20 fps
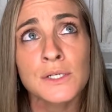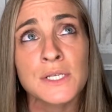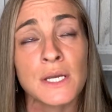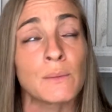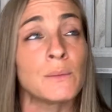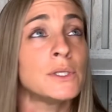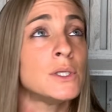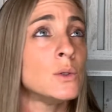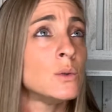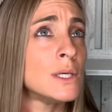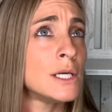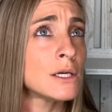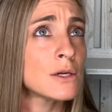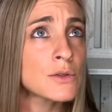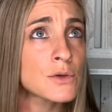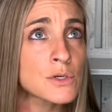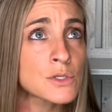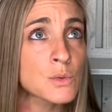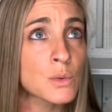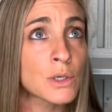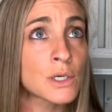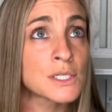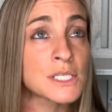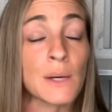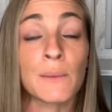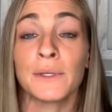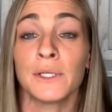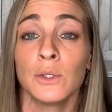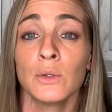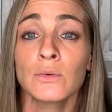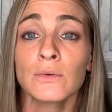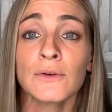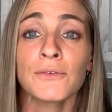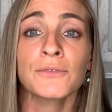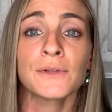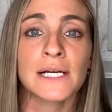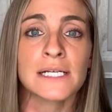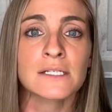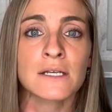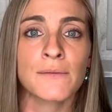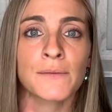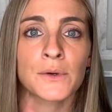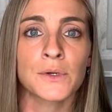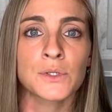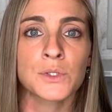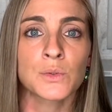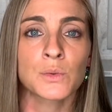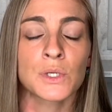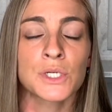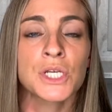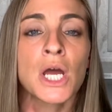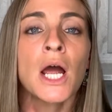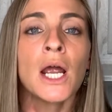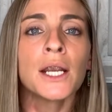and when you hear those words, and when you reflect on those words,